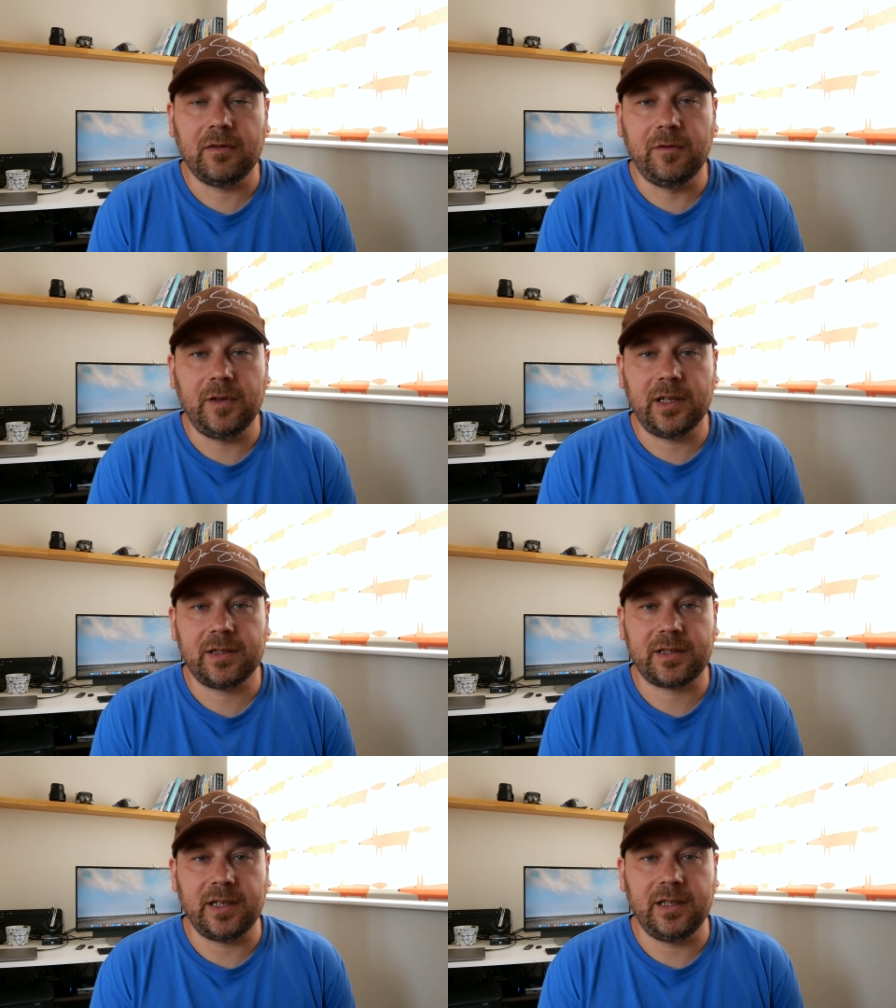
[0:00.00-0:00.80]

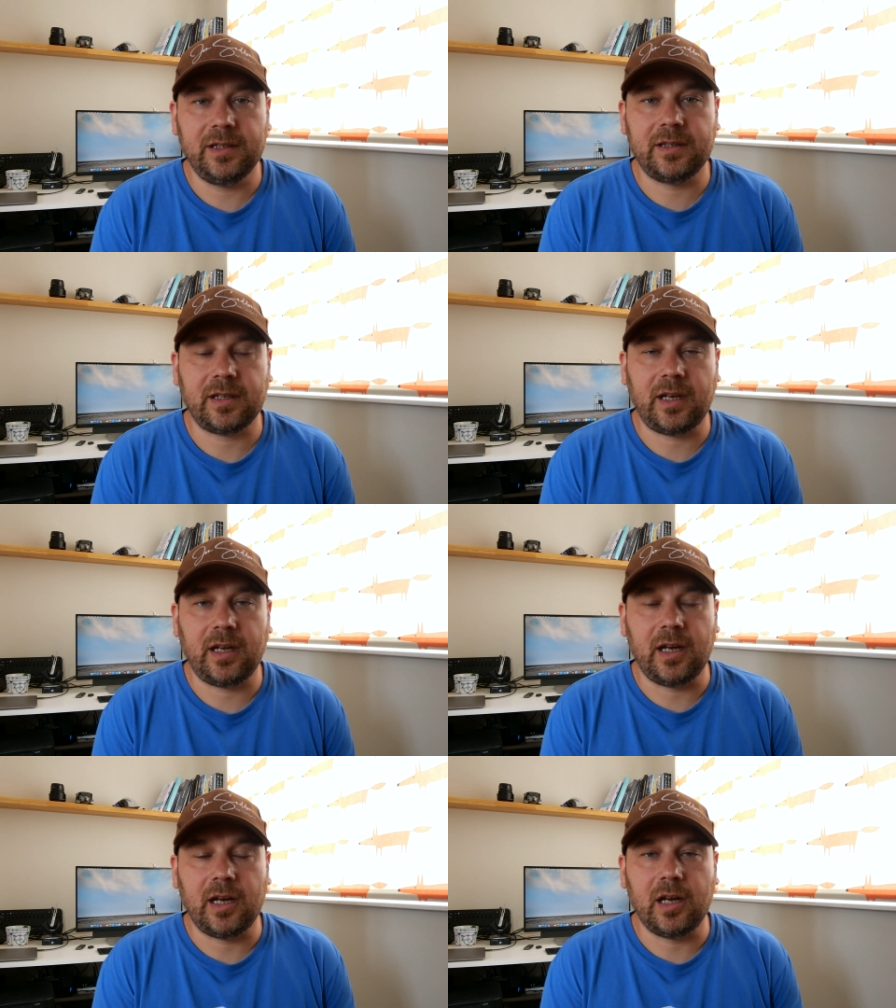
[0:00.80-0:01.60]
versus
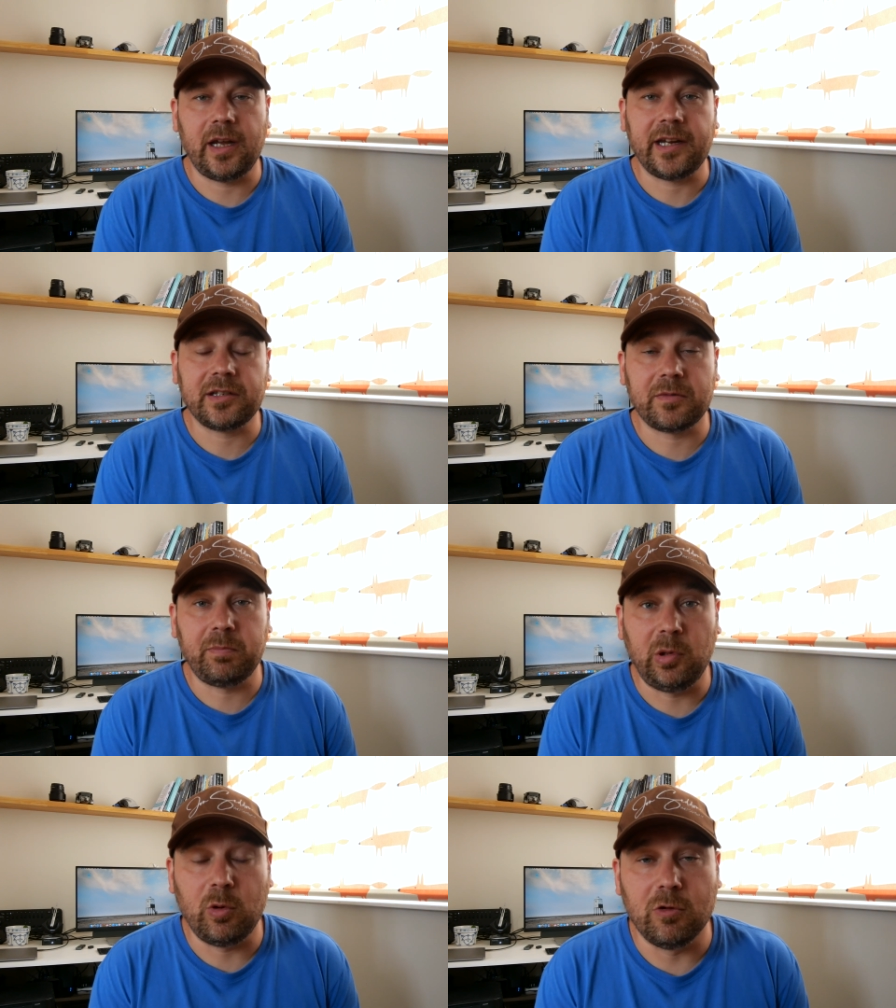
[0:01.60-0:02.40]

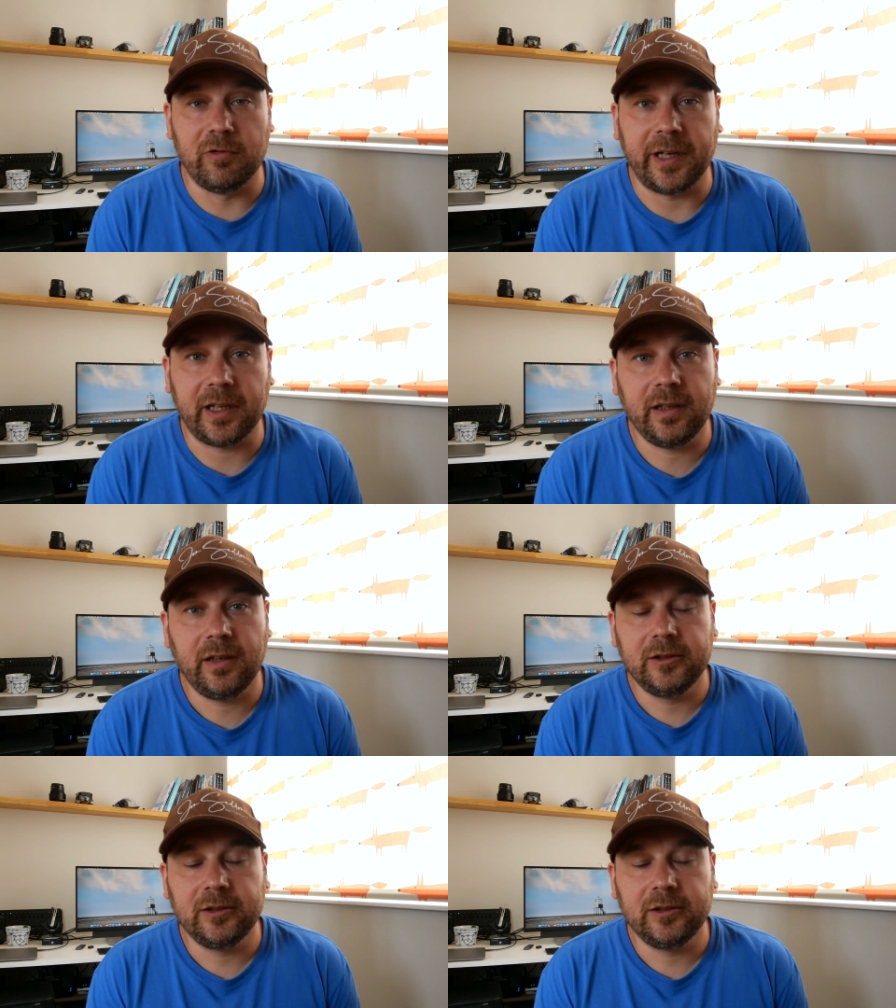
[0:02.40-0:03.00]
exploring.